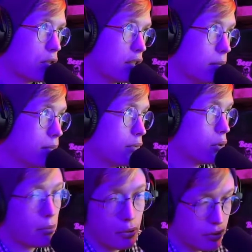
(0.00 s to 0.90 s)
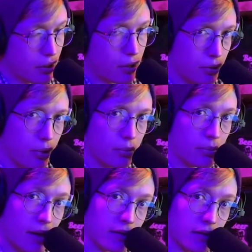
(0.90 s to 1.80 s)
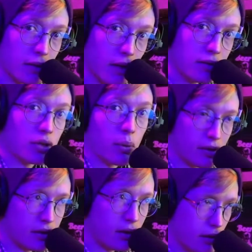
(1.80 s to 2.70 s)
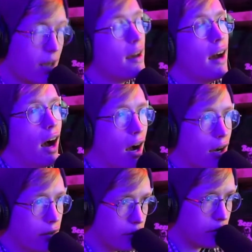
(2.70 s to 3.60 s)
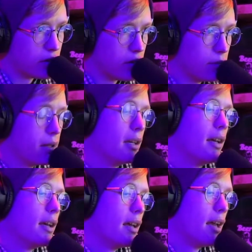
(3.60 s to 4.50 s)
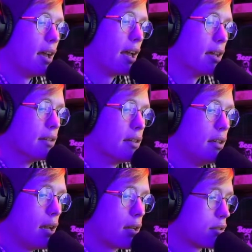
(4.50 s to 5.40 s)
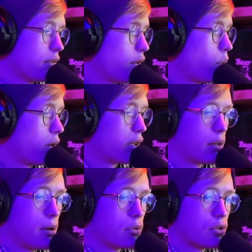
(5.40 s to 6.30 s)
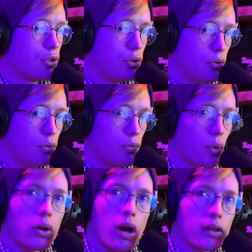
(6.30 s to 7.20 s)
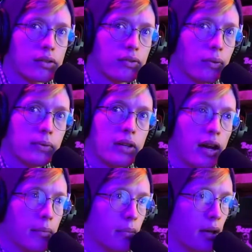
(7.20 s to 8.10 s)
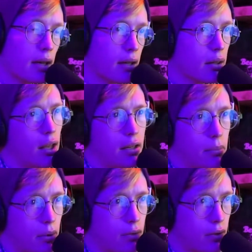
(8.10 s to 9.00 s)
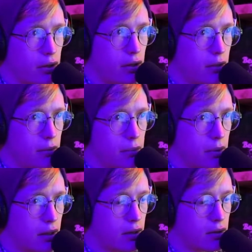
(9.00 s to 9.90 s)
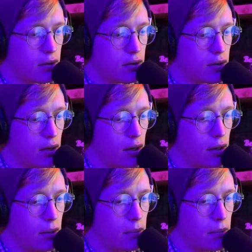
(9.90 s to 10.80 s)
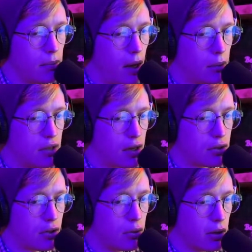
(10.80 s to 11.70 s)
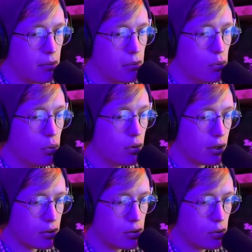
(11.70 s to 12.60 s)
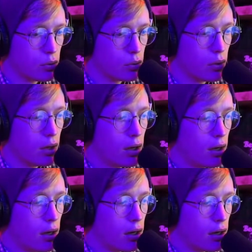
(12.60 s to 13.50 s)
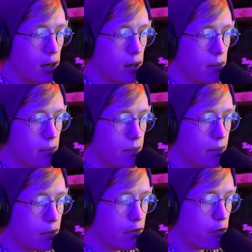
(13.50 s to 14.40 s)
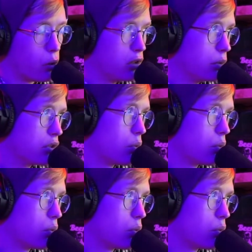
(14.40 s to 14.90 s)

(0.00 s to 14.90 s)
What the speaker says: team. If you're military, you'll know them as the NCOAC of the team. And he asked if I wanted to come out to Fort Knox full time. And it lined up perfectly because I was actually going to be moving to Fort Lewis,